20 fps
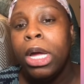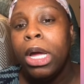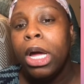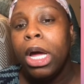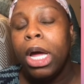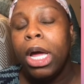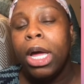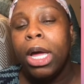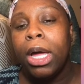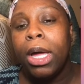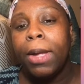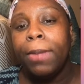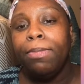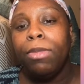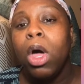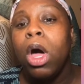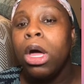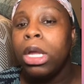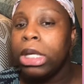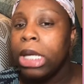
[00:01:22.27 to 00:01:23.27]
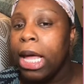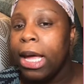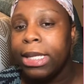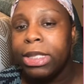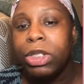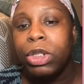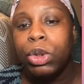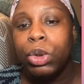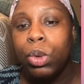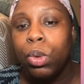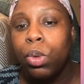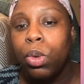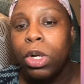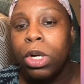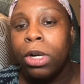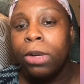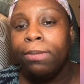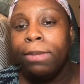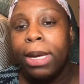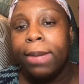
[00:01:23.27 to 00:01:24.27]
online
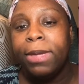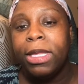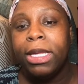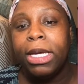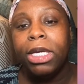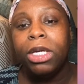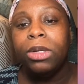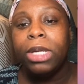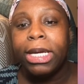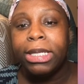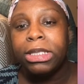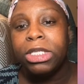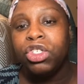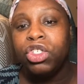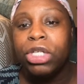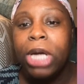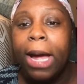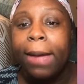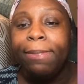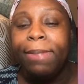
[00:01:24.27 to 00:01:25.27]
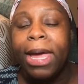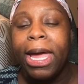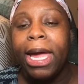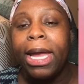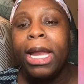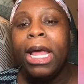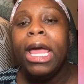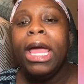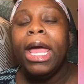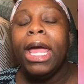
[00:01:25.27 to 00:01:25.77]
store maybe that you'd like to shop at.